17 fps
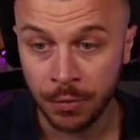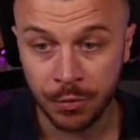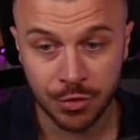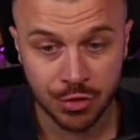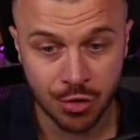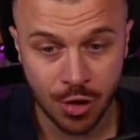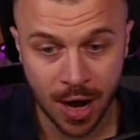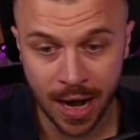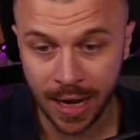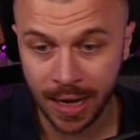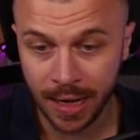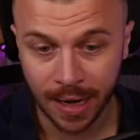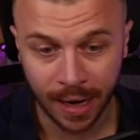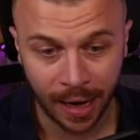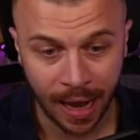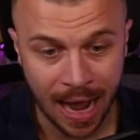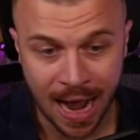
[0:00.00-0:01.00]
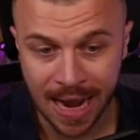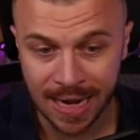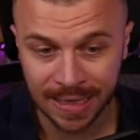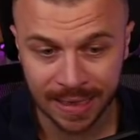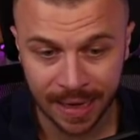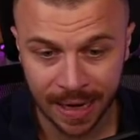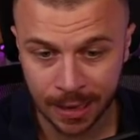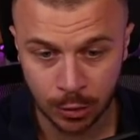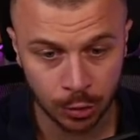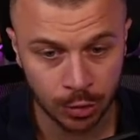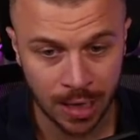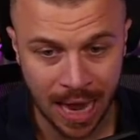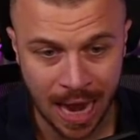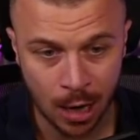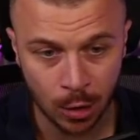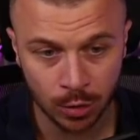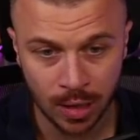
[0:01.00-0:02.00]
try Ice Jesus
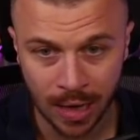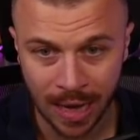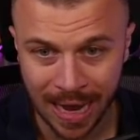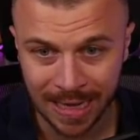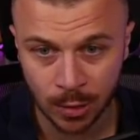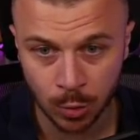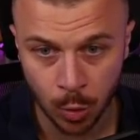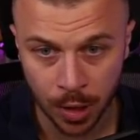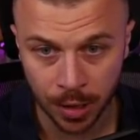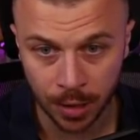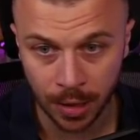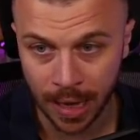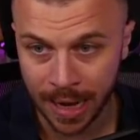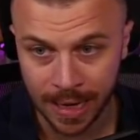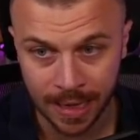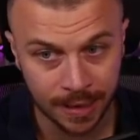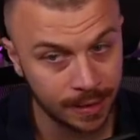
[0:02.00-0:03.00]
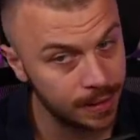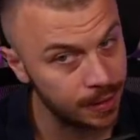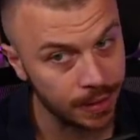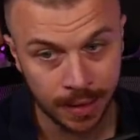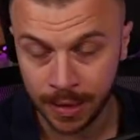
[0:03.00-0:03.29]
out as well and